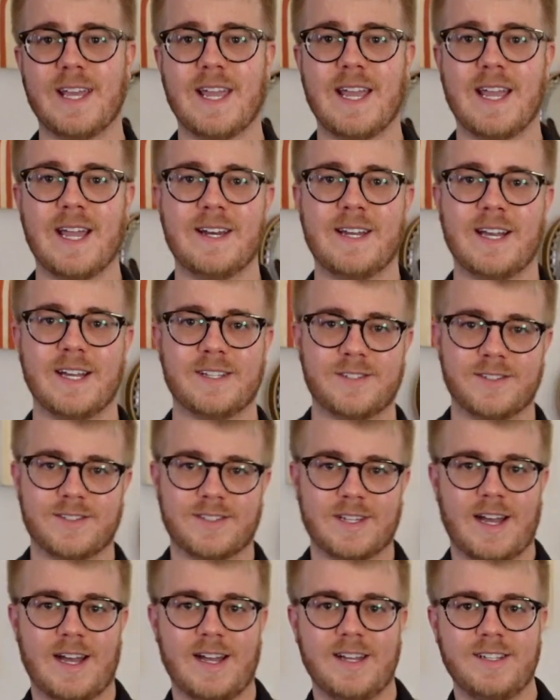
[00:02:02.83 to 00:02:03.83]
hand
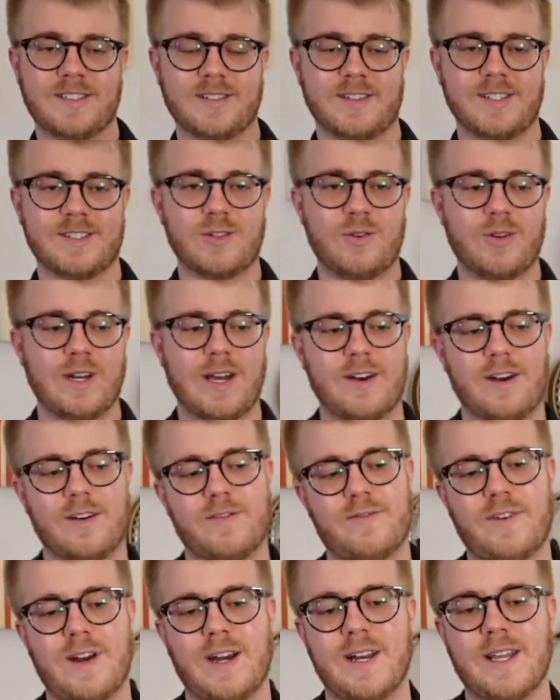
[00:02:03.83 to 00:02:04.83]
exercise, so let's hold out our
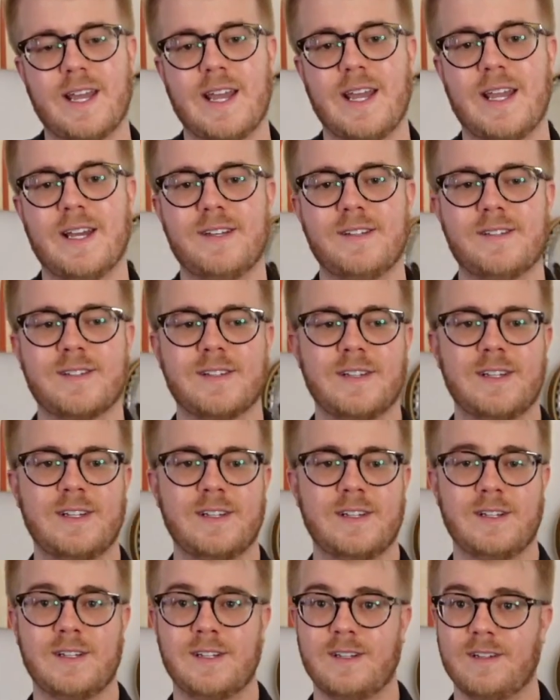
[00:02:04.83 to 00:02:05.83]
fretting hand.
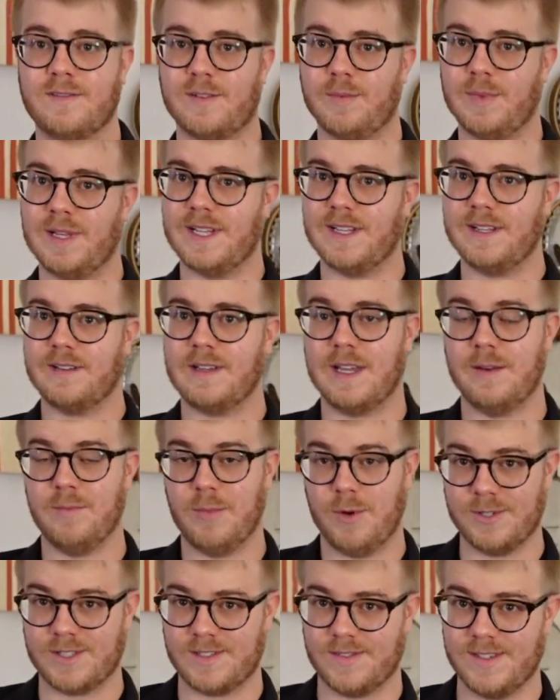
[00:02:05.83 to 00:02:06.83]
For me and
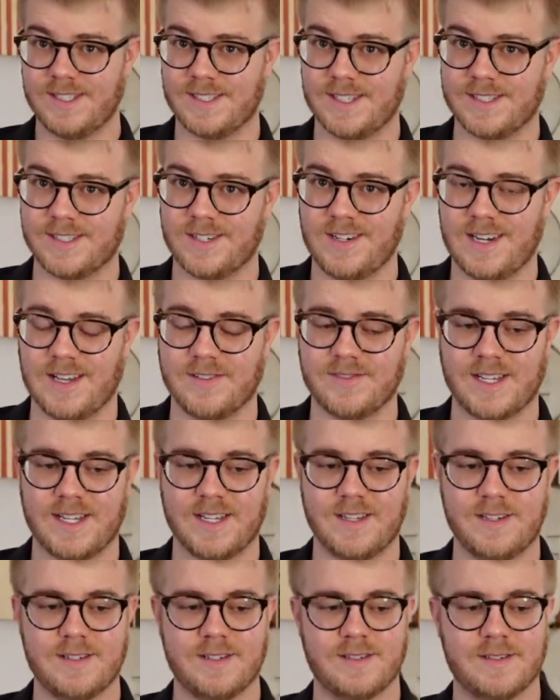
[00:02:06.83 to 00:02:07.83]
most of us, that's our left
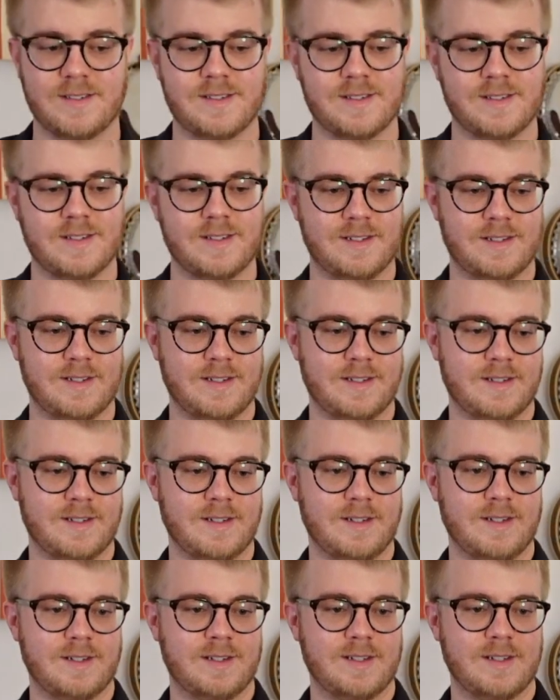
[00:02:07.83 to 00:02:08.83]
hand.
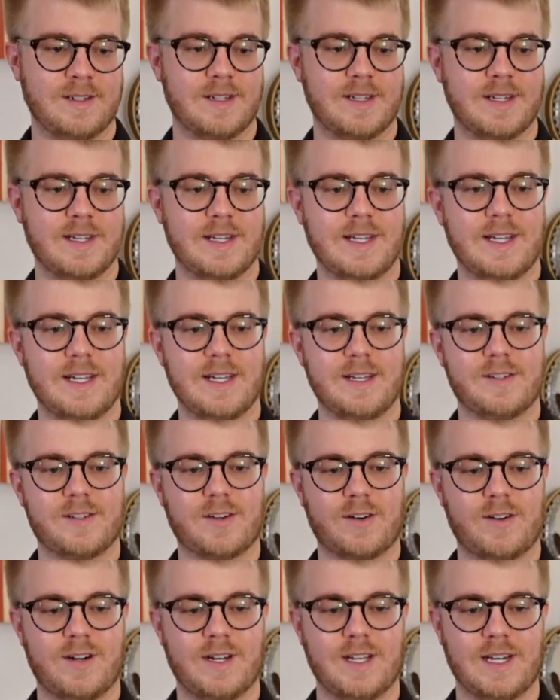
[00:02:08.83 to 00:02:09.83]
And
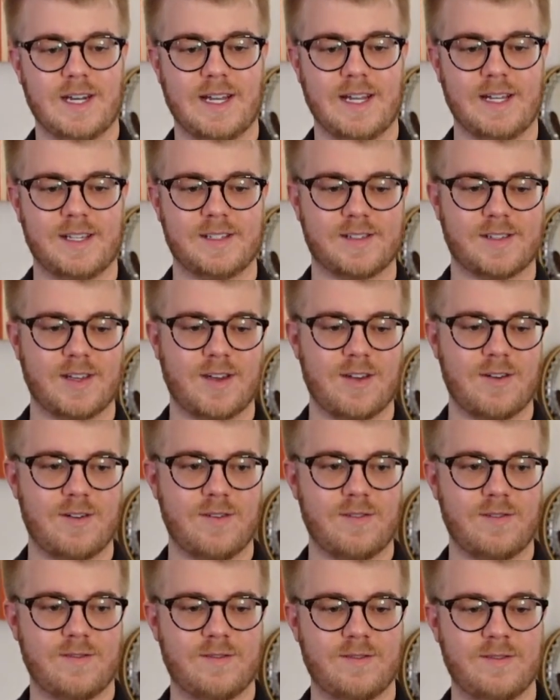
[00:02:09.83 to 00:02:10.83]
turn it like
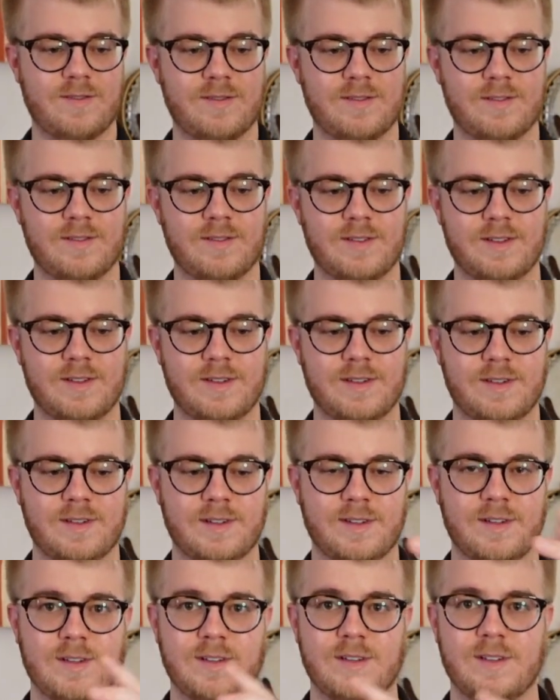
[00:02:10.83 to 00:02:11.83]
so.
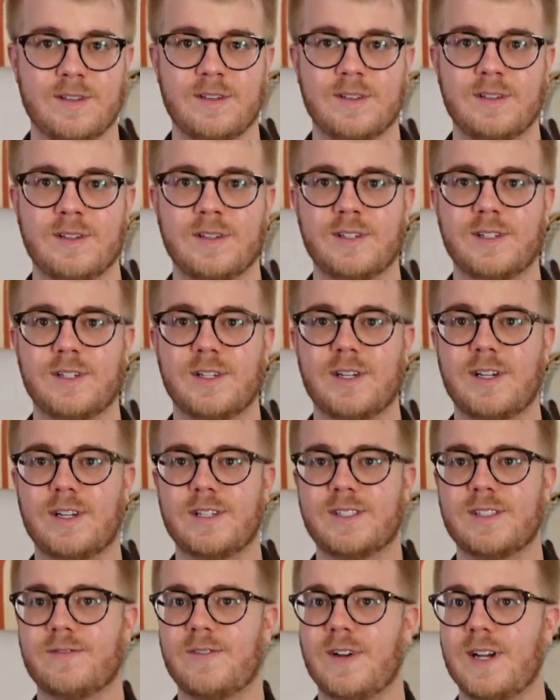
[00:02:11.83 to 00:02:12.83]

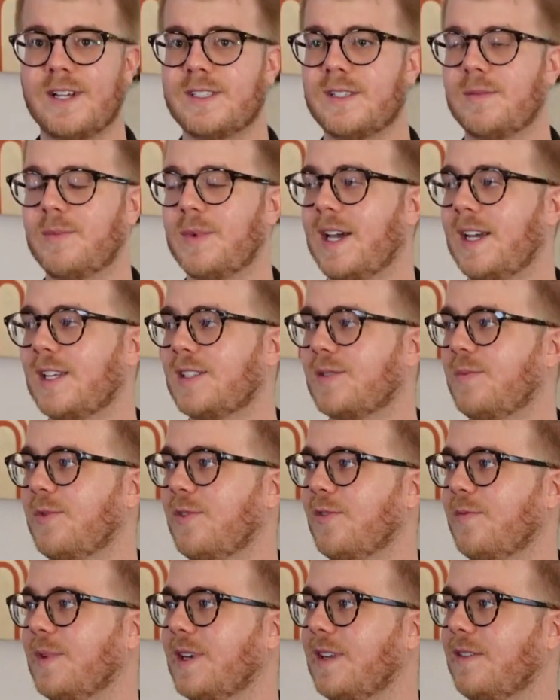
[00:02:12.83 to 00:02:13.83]
Just find some nice
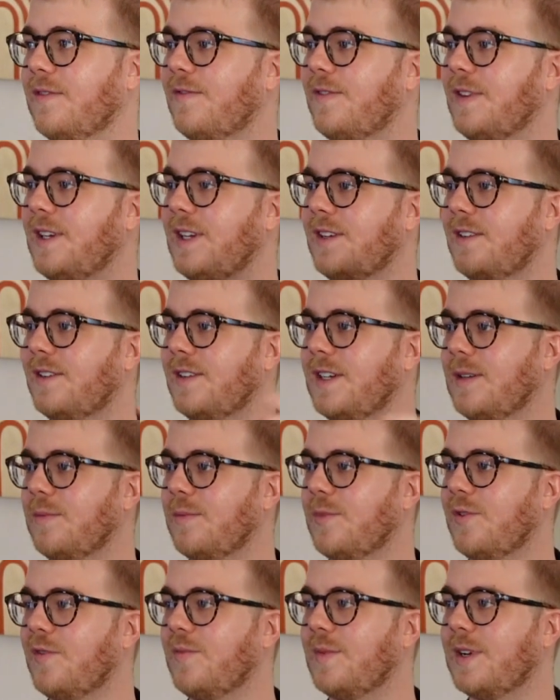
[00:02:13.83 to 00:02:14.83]
movement. Feeling
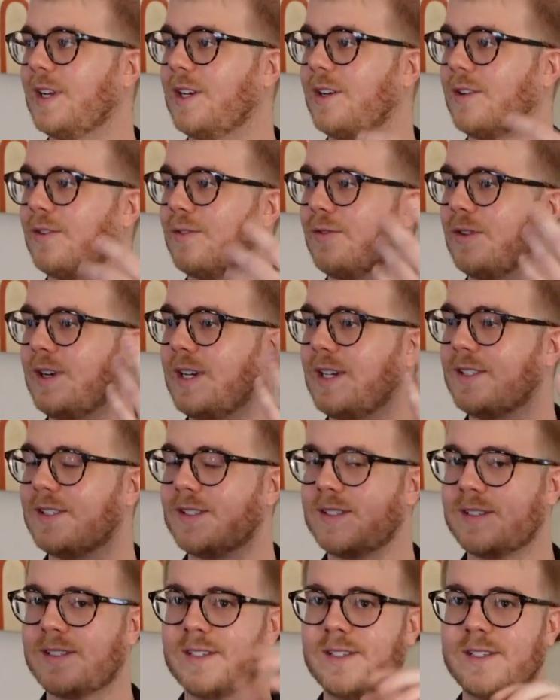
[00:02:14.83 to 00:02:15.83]
movement in your
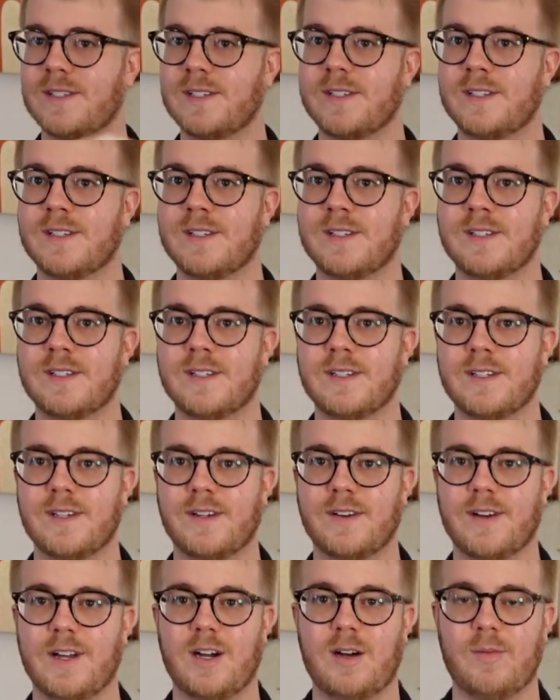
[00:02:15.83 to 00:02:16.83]
wrist,
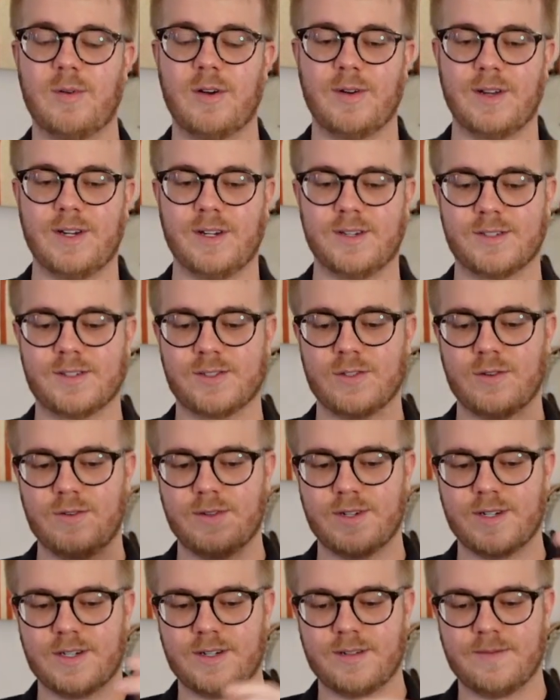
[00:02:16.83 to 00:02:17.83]
your elbow and your
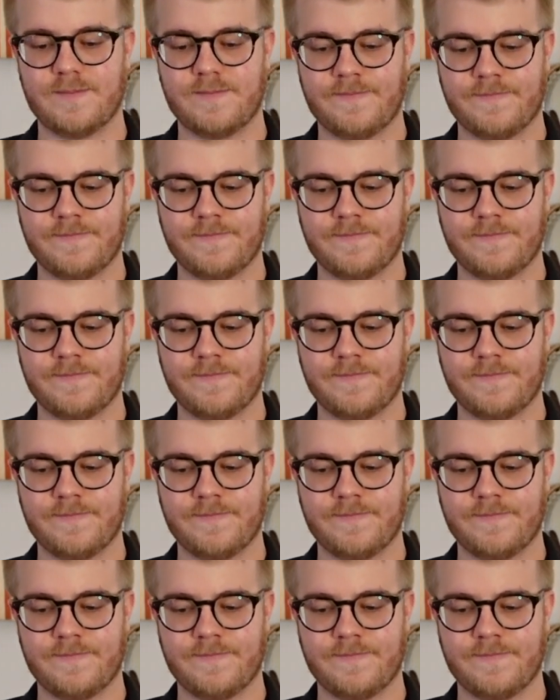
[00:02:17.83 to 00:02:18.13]
shoulder.